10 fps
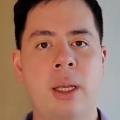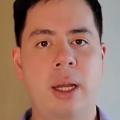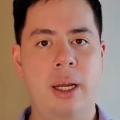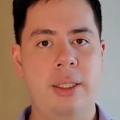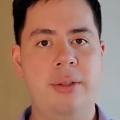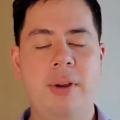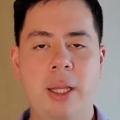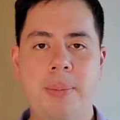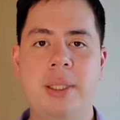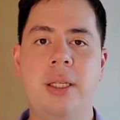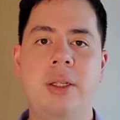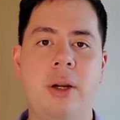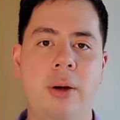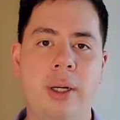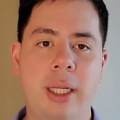develop a
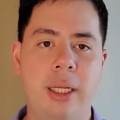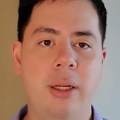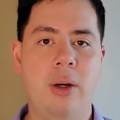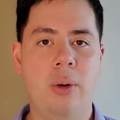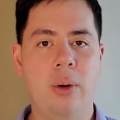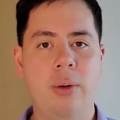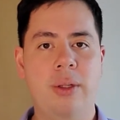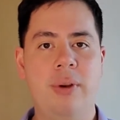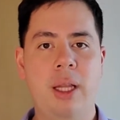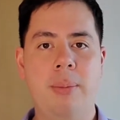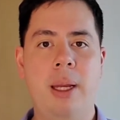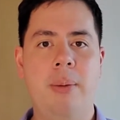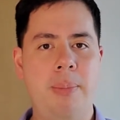seniority or develop a